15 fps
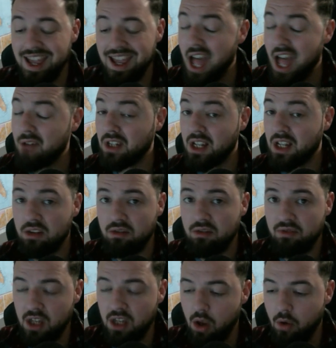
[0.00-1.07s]
I have another
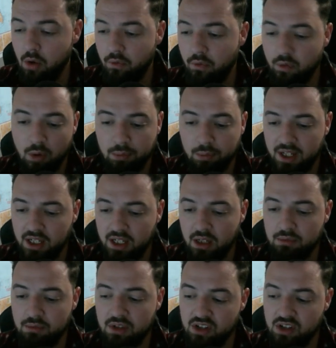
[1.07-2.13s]
video for planning a
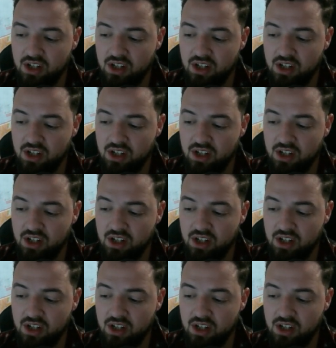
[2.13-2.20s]
budget,